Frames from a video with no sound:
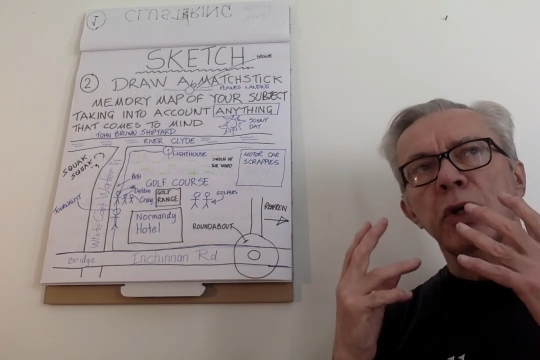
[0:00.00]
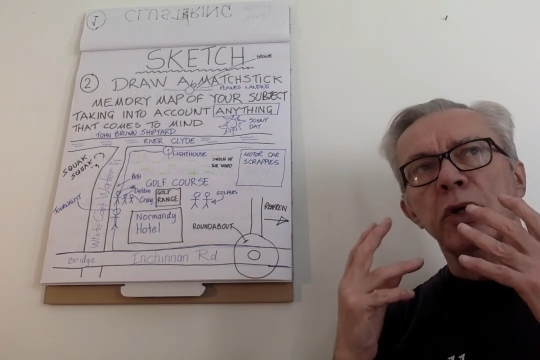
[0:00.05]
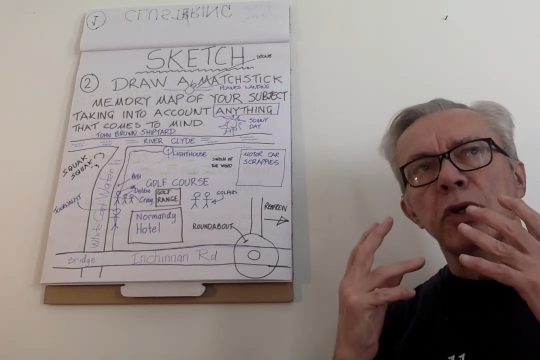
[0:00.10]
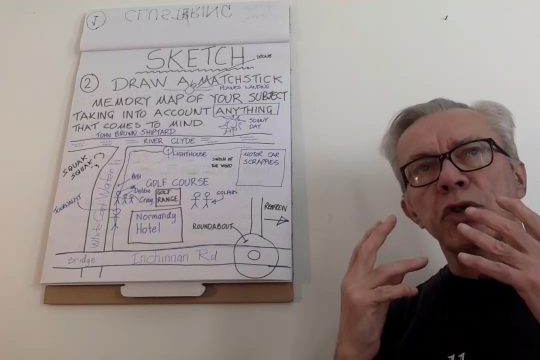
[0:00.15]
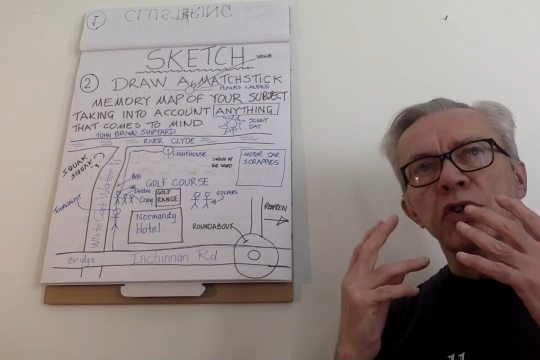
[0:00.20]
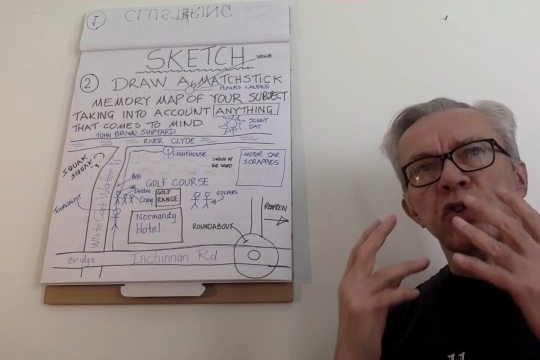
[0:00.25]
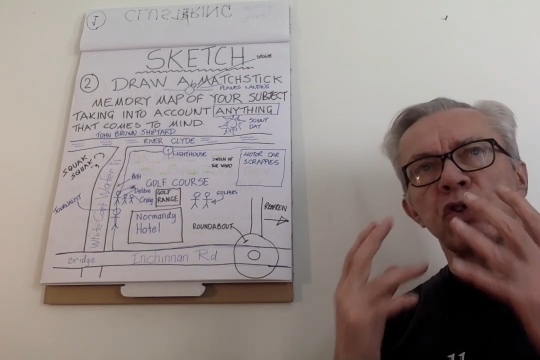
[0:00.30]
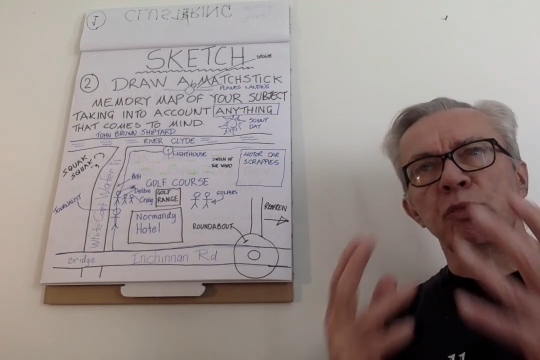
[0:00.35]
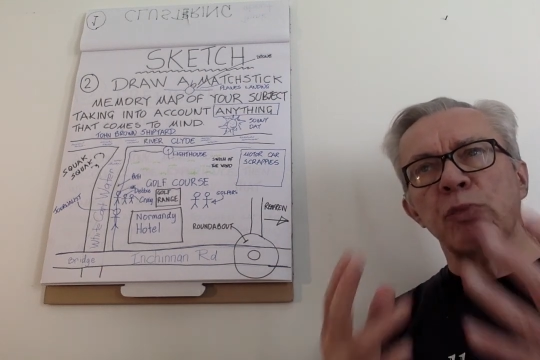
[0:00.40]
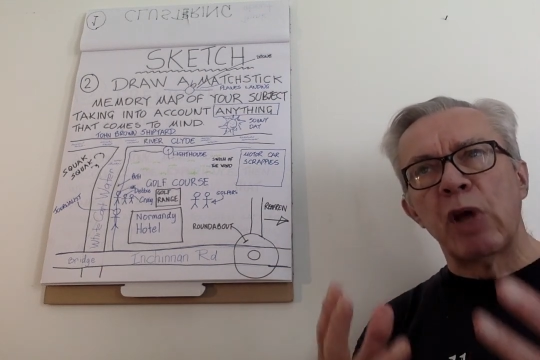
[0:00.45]

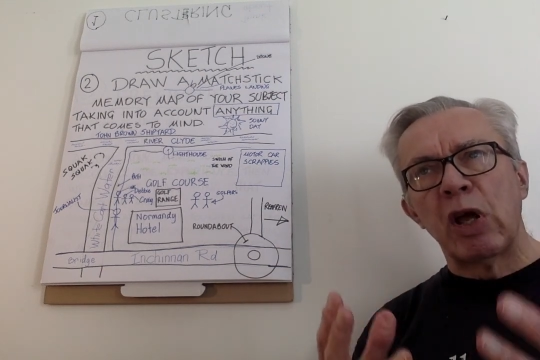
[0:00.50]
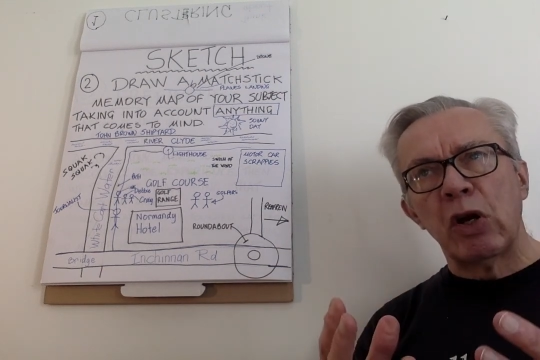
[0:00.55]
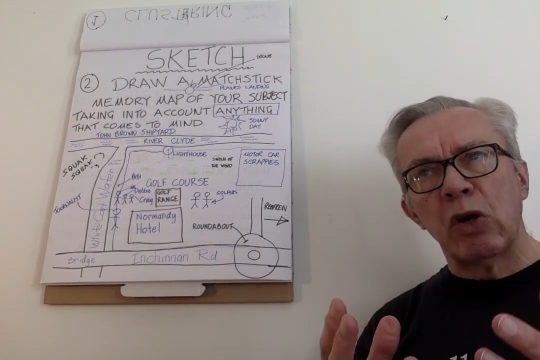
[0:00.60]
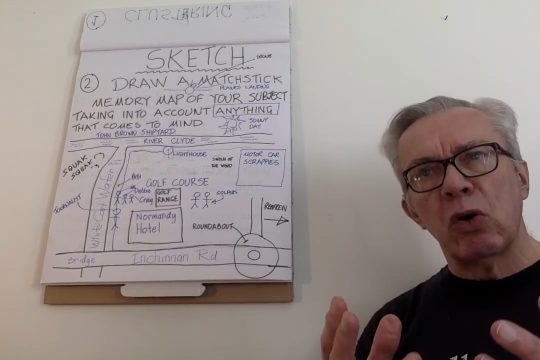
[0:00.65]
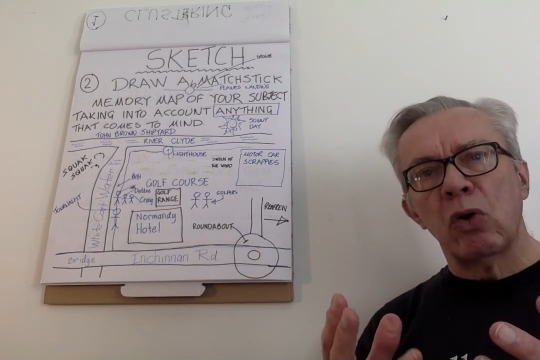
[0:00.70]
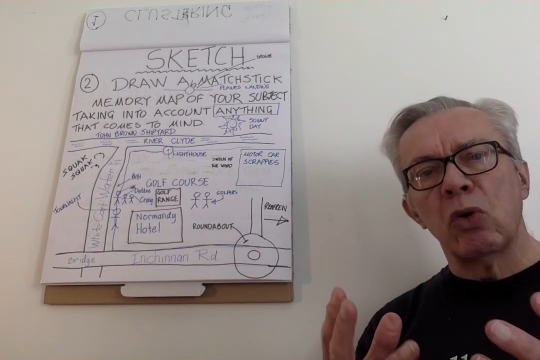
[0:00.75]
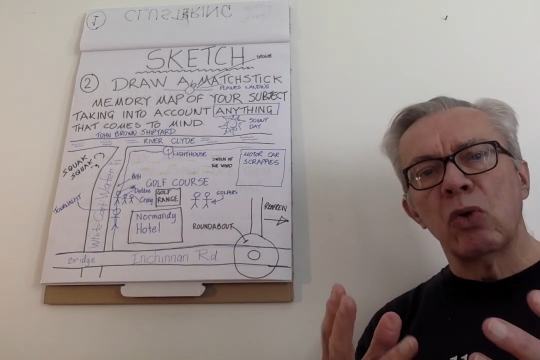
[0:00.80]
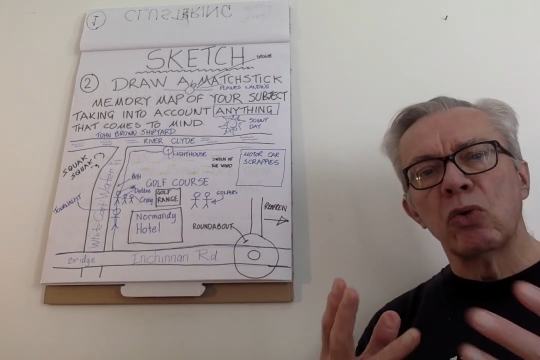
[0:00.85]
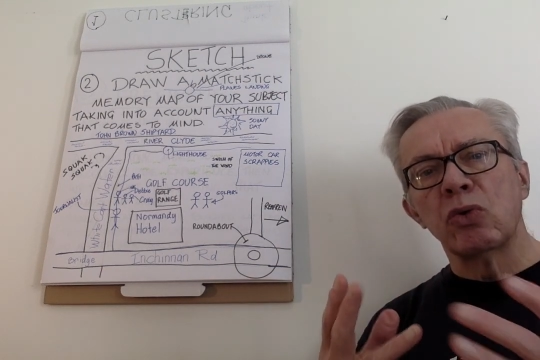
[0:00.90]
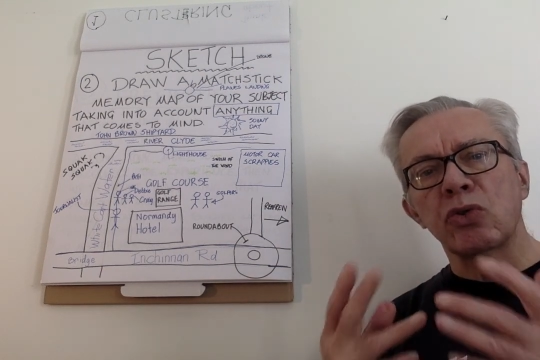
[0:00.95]

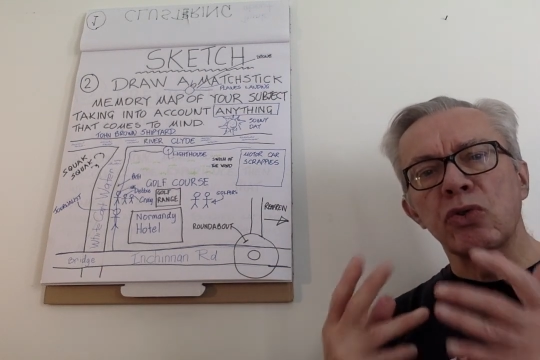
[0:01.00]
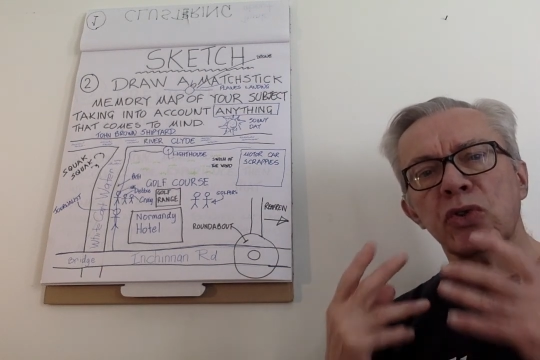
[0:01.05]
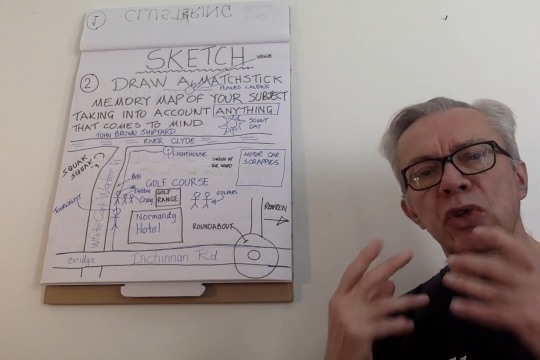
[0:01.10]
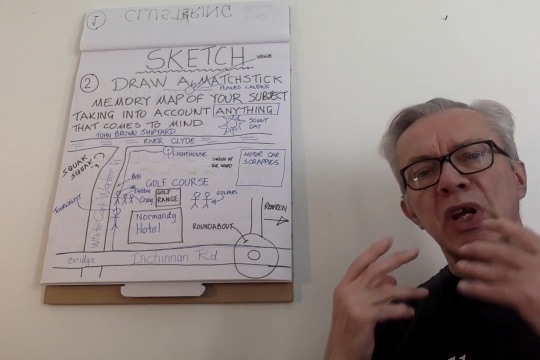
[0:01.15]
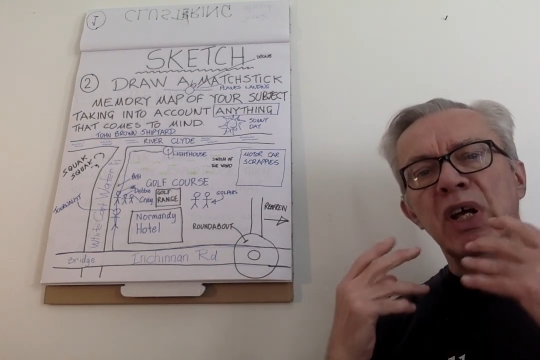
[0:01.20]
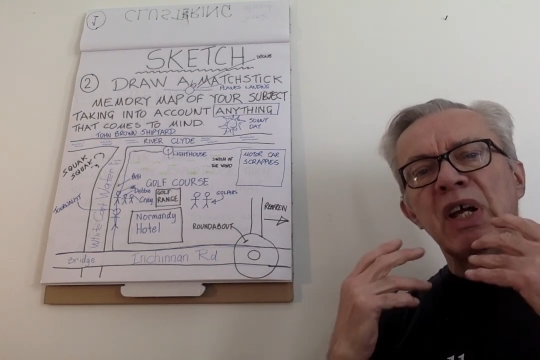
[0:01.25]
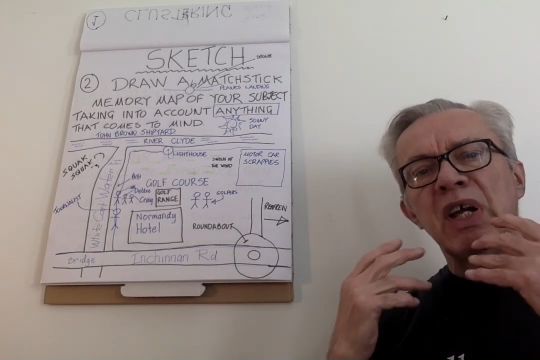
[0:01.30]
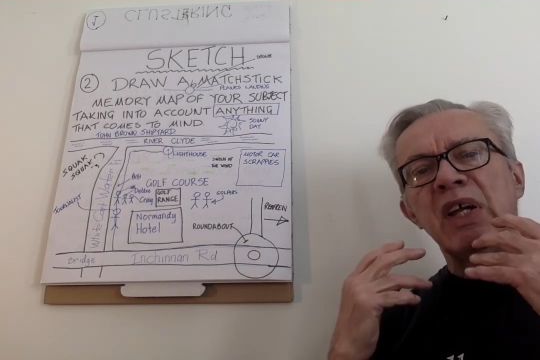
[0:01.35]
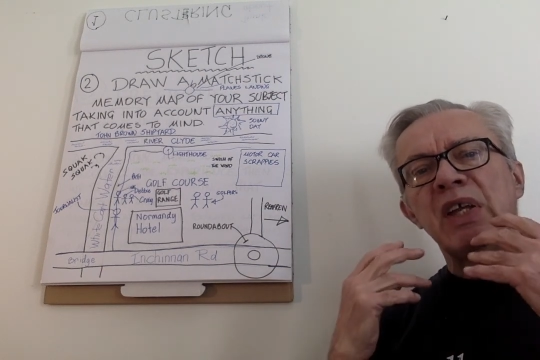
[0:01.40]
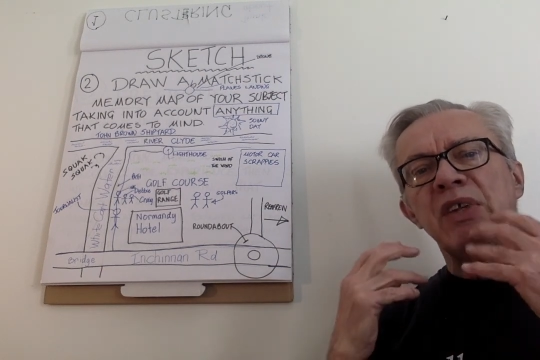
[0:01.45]
smells,
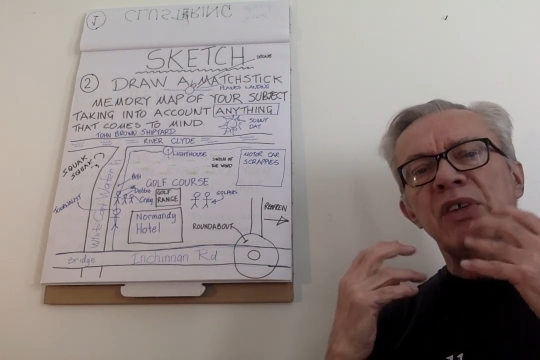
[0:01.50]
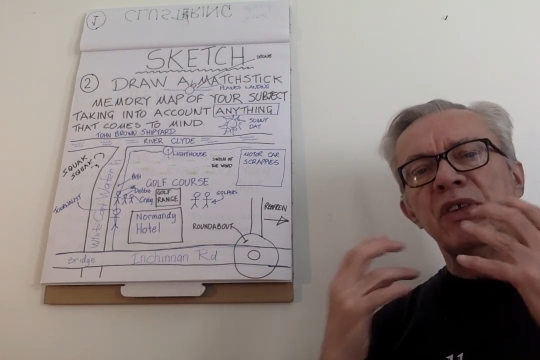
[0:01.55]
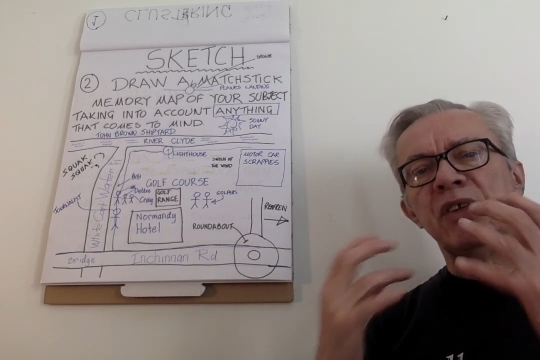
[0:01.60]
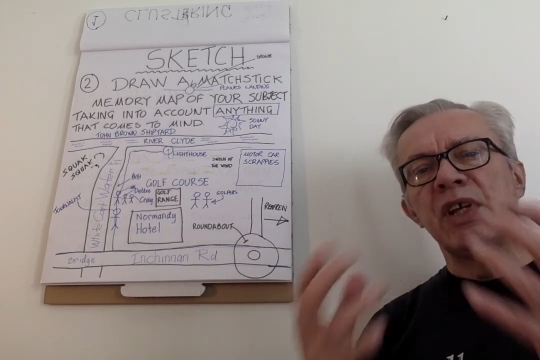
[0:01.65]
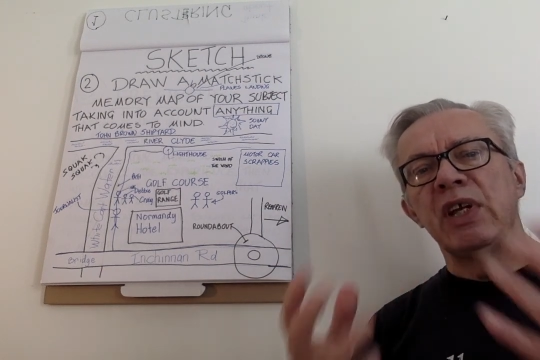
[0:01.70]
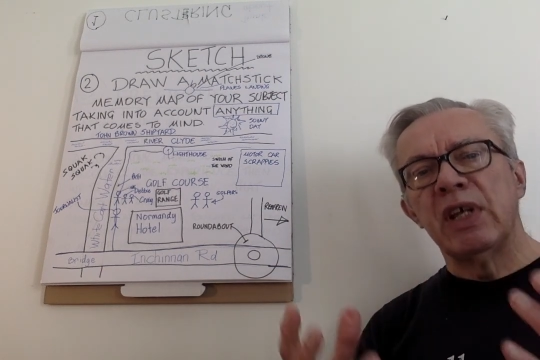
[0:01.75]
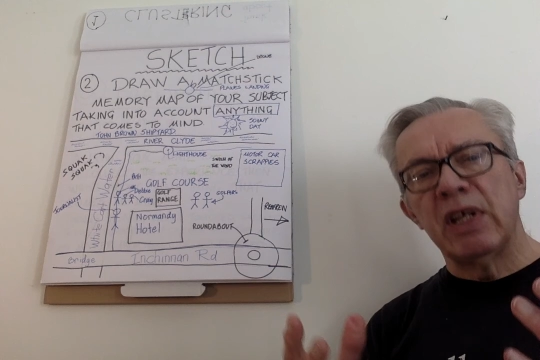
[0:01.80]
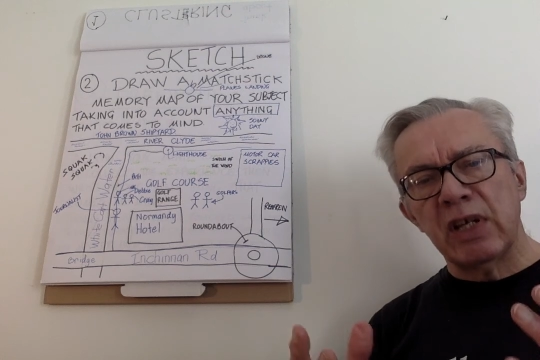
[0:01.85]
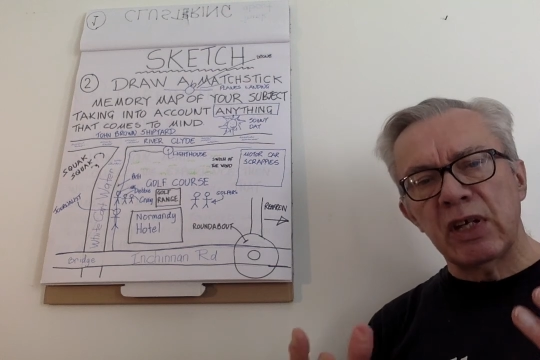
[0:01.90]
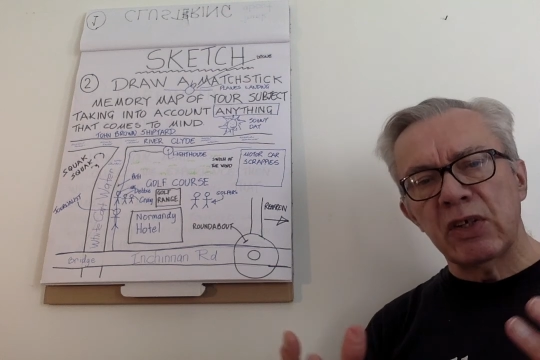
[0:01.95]

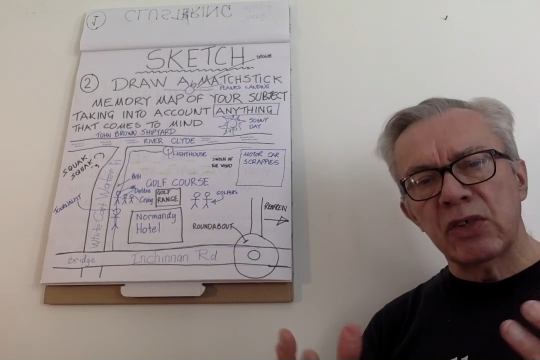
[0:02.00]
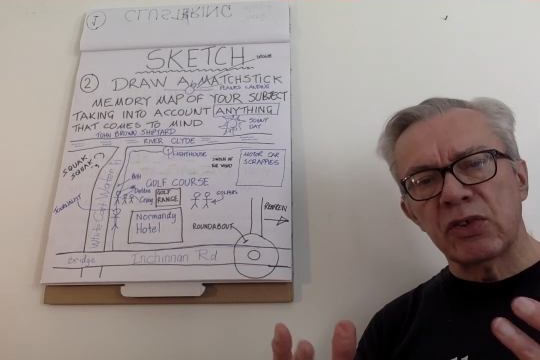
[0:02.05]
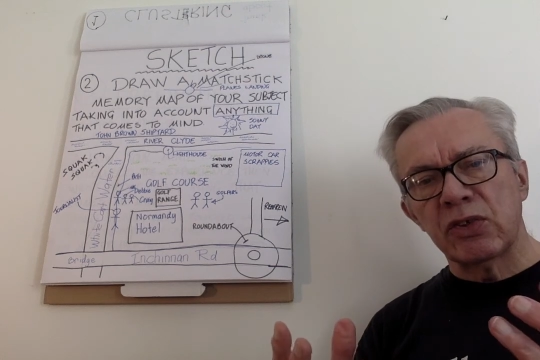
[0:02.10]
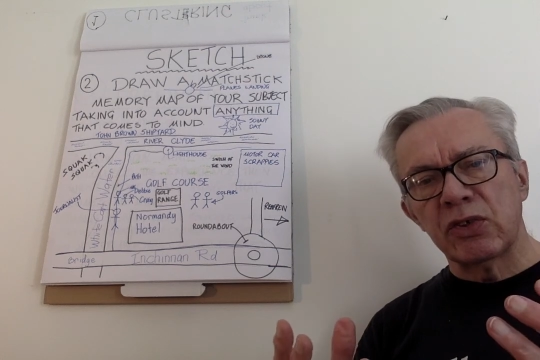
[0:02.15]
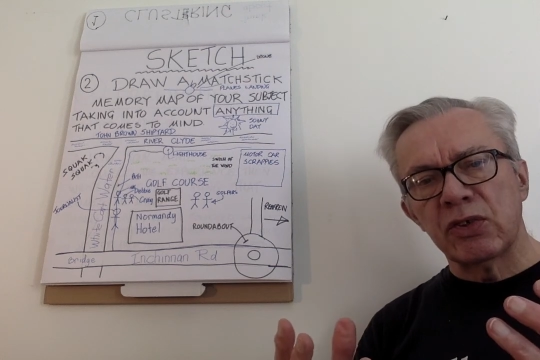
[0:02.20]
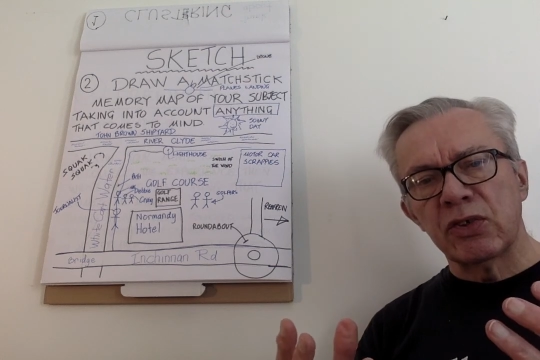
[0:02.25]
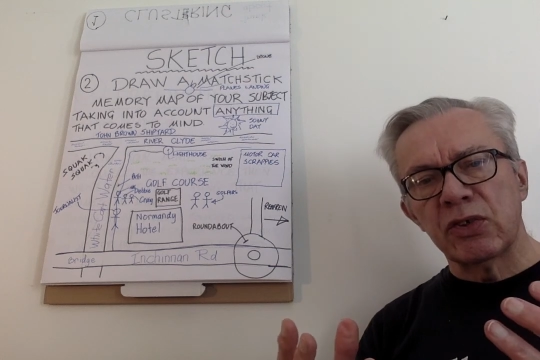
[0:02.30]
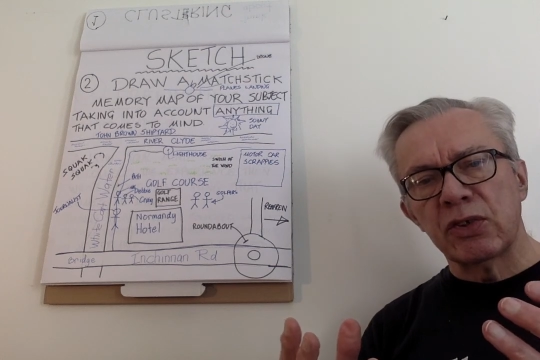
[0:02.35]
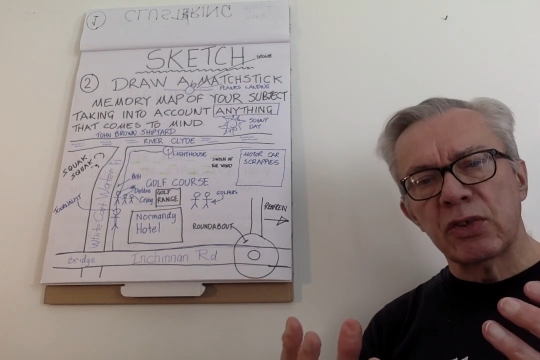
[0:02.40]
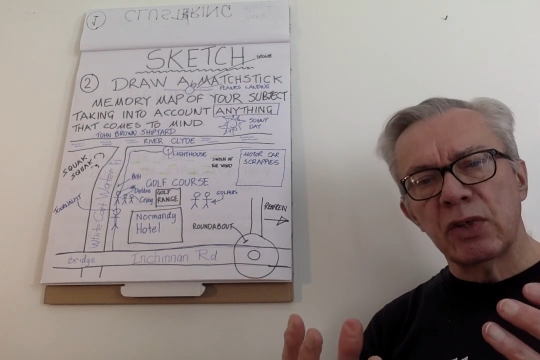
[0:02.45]

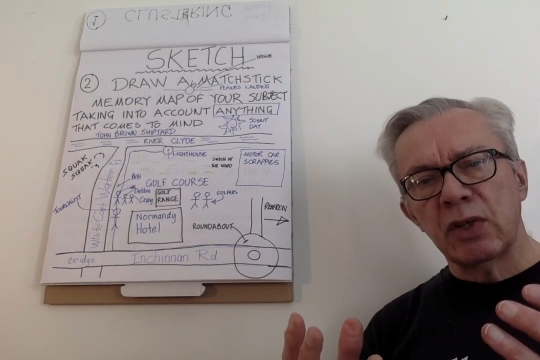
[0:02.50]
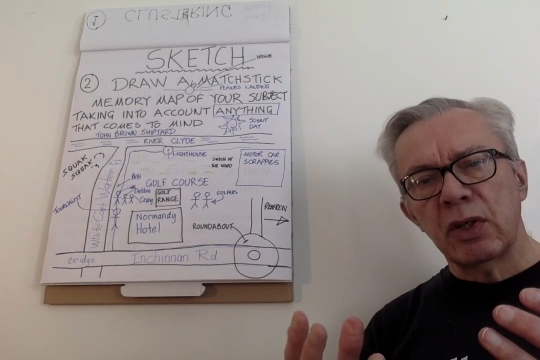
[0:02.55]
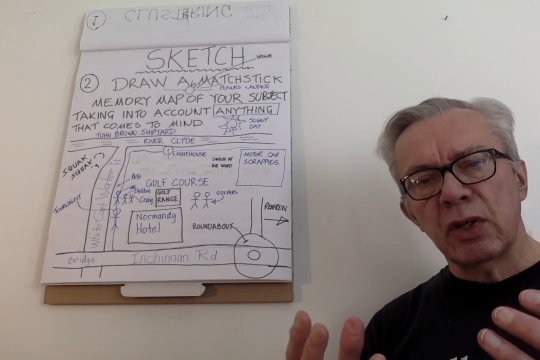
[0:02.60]
tastes,